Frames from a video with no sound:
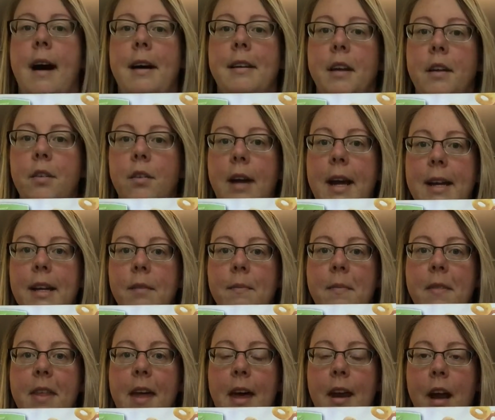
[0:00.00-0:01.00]
Another
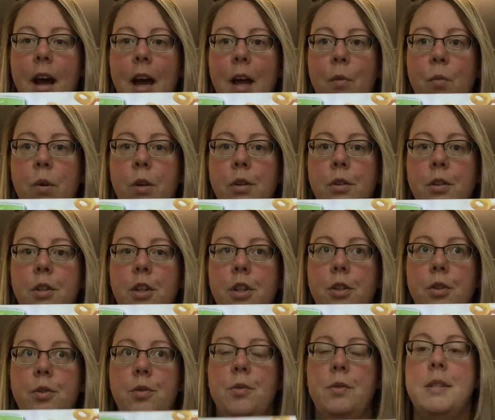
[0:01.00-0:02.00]
item that I will
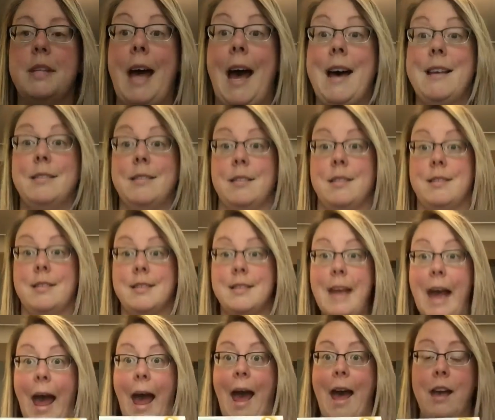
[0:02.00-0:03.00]
use as a
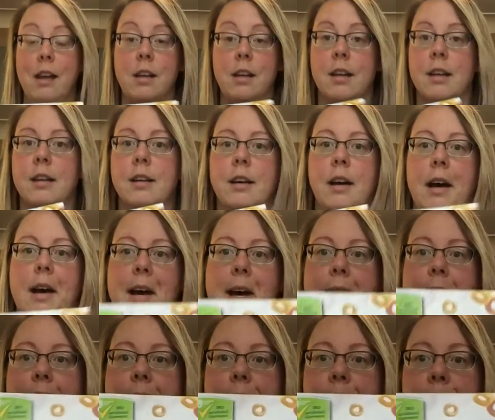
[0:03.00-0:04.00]
snack,
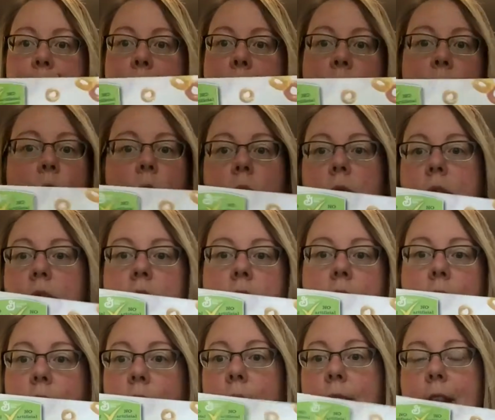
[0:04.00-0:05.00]
I won't
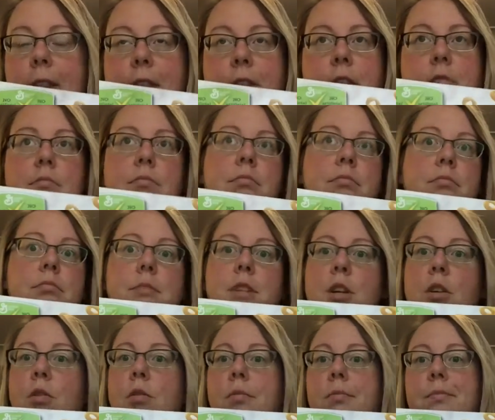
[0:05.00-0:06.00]
eat it with,
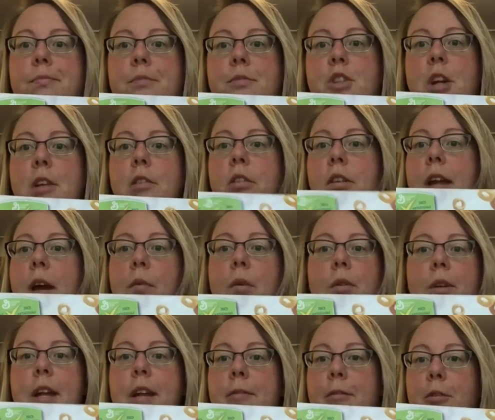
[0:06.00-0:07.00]
you know, generally I
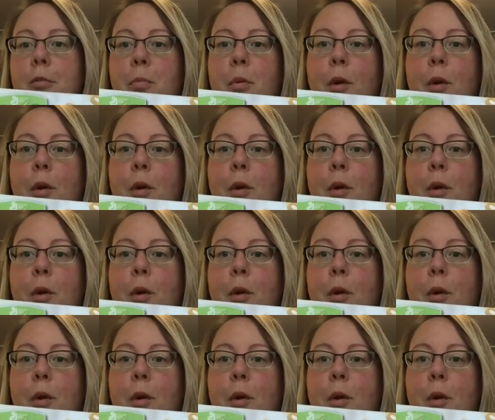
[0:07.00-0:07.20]
won't eat it for